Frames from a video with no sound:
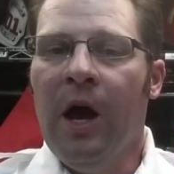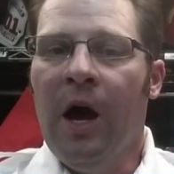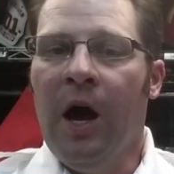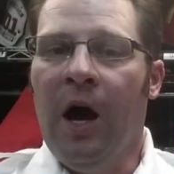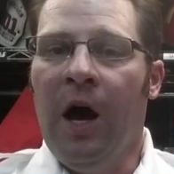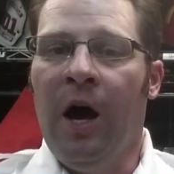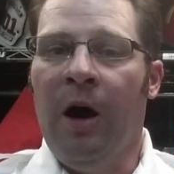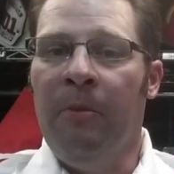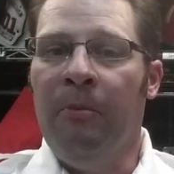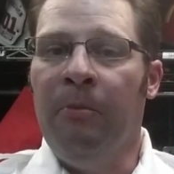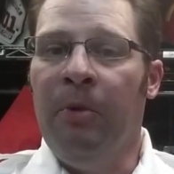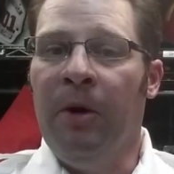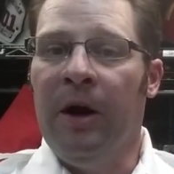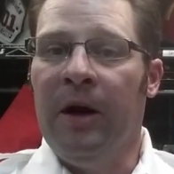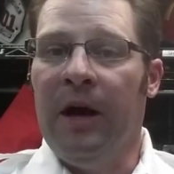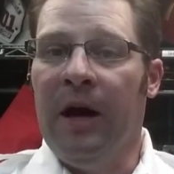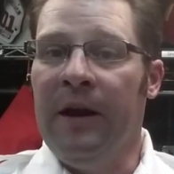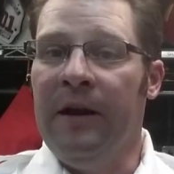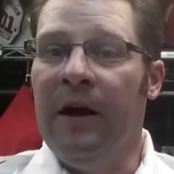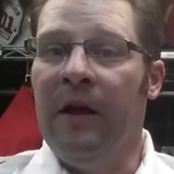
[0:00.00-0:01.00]

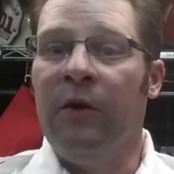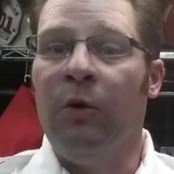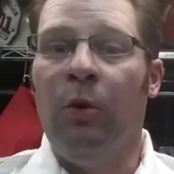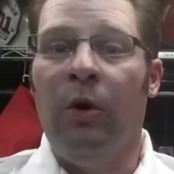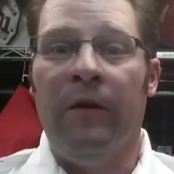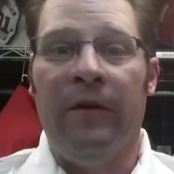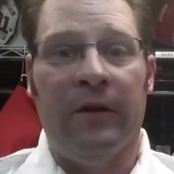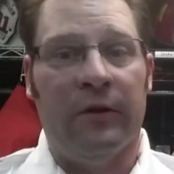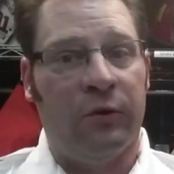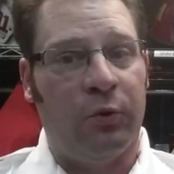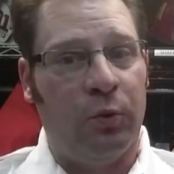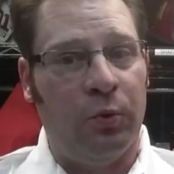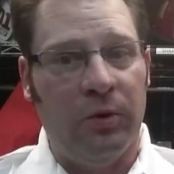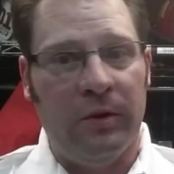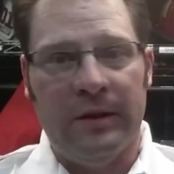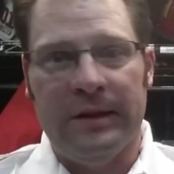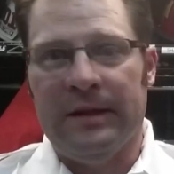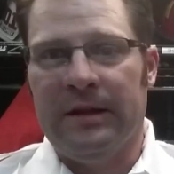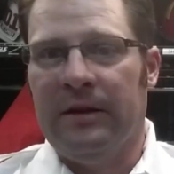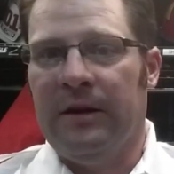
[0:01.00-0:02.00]
But another one that's
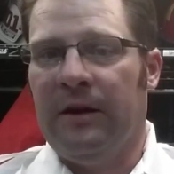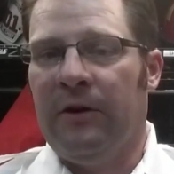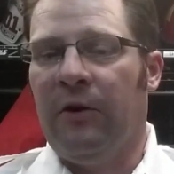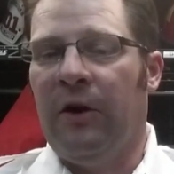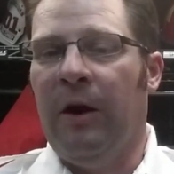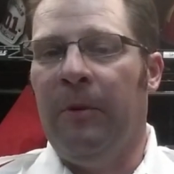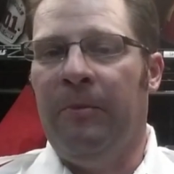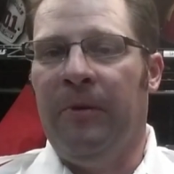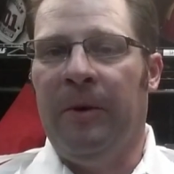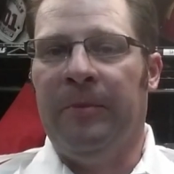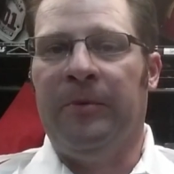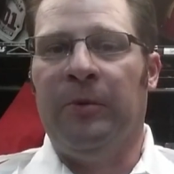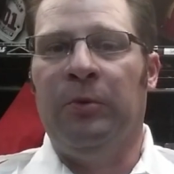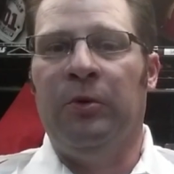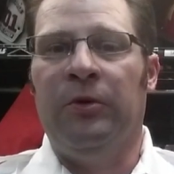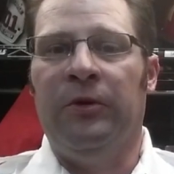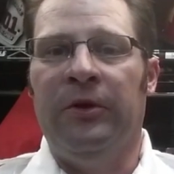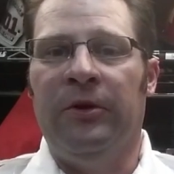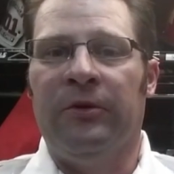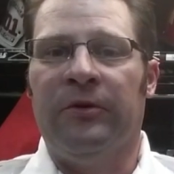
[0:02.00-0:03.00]
really crap up that
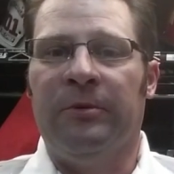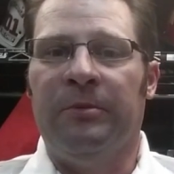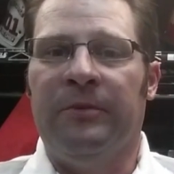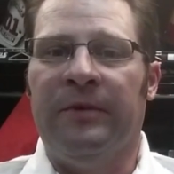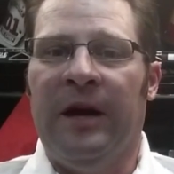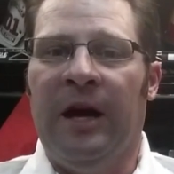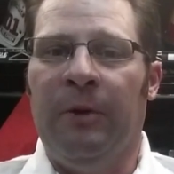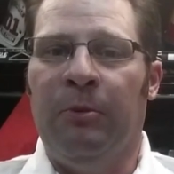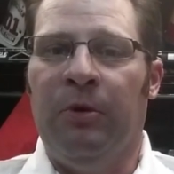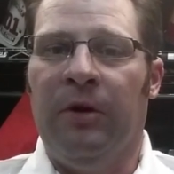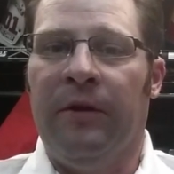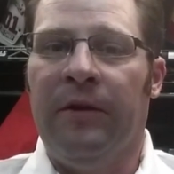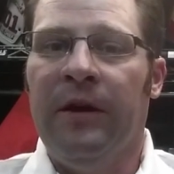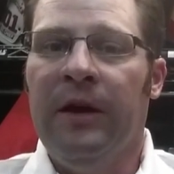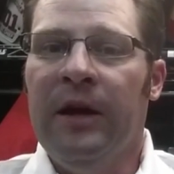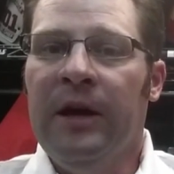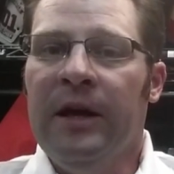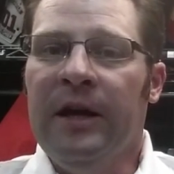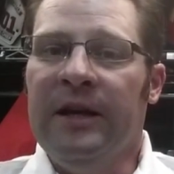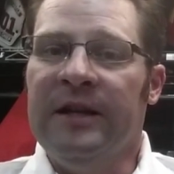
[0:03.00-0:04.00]
we'll deal some time with
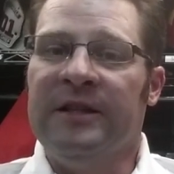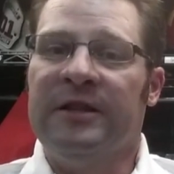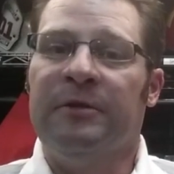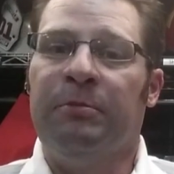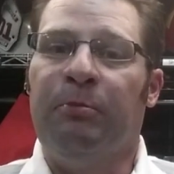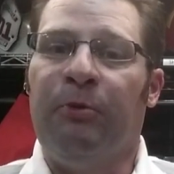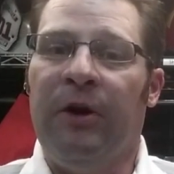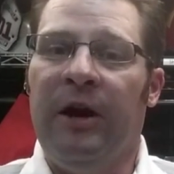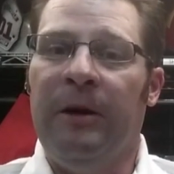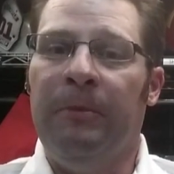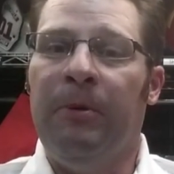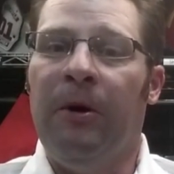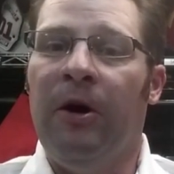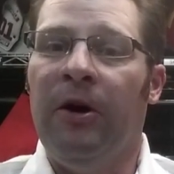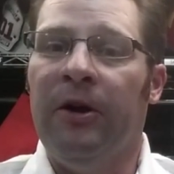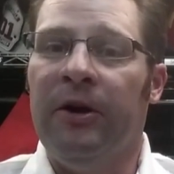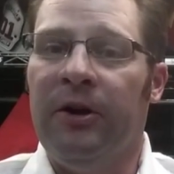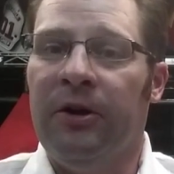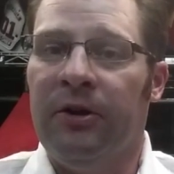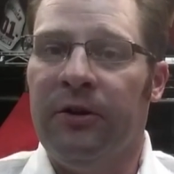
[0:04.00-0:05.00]
is spray
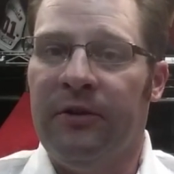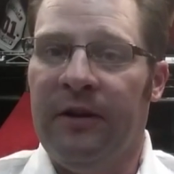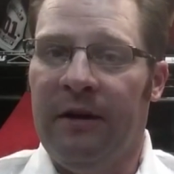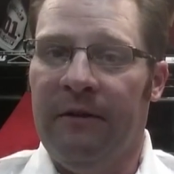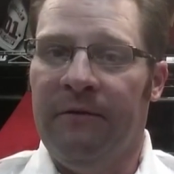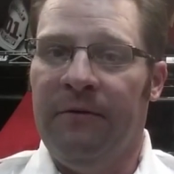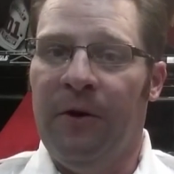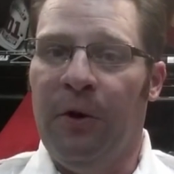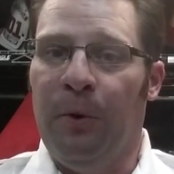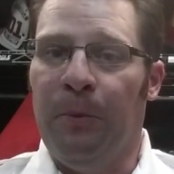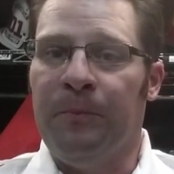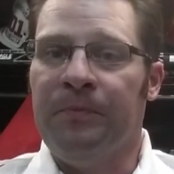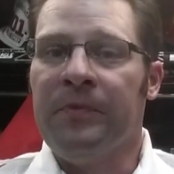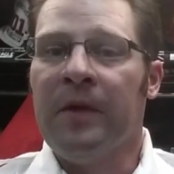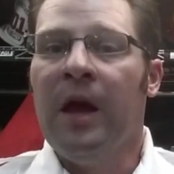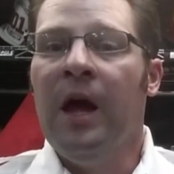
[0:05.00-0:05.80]
polyurethane foam.